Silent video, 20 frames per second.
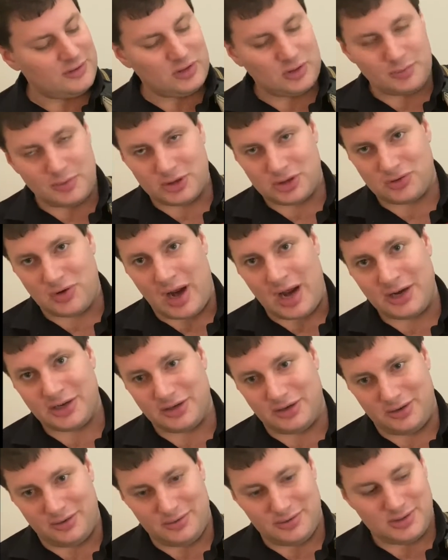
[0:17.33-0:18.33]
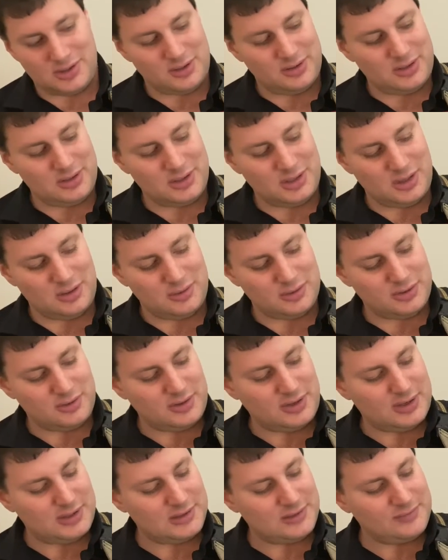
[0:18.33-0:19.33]
but tritones on these low
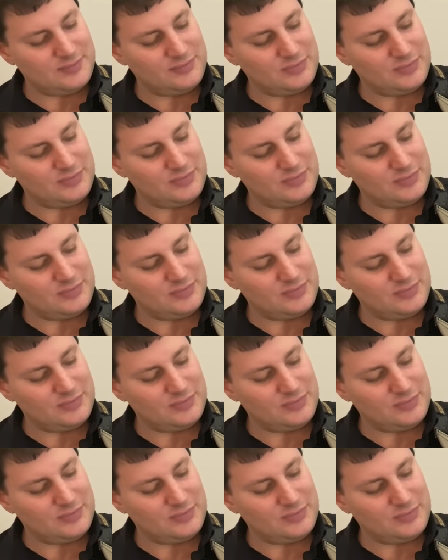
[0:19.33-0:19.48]
strings.